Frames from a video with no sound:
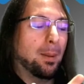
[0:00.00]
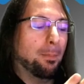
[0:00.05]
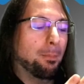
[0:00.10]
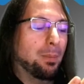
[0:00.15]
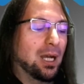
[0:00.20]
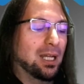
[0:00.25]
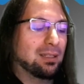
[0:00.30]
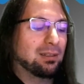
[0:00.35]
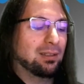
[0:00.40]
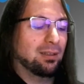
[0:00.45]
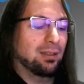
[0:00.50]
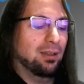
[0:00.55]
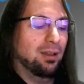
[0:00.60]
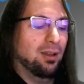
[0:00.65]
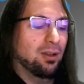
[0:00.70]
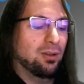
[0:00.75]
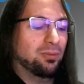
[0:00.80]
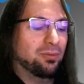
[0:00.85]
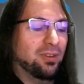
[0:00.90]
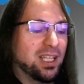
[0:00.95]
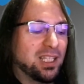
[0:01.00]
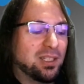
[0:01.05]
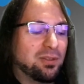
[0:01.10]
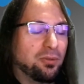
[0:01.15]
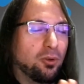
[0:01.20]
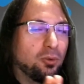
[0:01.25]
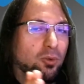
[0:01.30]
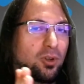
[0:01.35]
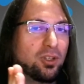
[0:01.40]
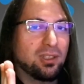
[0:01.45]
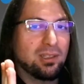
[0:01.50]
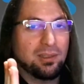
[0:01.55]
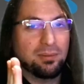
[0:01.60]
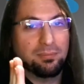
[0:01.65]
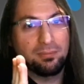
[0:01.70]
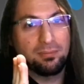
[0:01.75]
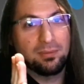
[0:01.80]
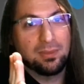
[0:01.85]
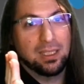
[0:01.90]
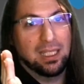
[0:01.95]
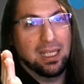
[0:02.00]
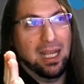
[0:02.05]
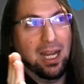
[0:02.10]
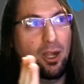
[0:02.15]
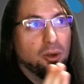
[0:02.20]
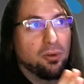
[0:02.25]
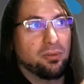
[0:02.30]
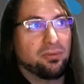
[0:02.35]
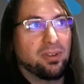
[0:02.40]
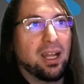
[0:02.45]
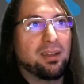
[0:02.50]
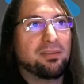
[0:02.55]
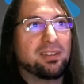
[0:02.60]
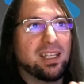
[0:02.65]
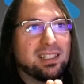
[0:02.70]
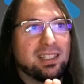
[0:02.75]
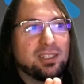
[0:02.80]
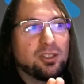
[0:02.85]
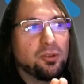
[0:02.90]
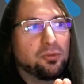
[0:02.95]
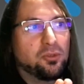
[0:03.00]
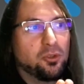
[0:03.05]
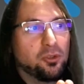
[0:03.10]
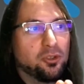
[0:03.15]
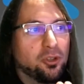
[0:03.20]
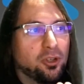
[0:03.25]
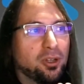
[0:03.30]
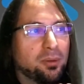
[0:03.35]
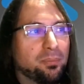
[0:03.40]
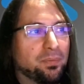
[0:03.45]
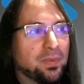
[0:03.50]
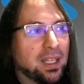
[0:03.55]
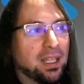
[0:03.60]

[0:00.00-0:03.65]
but fast forward, 5 years in the future,